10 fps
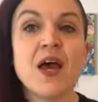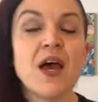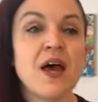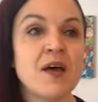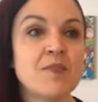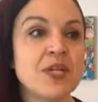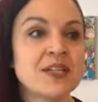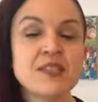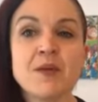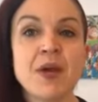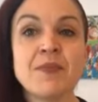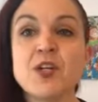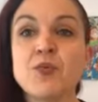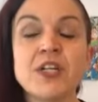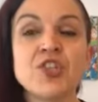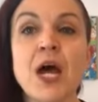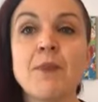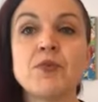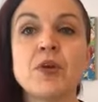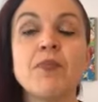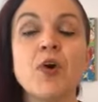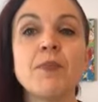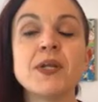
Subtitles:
The next day might be to read a chapter in a book,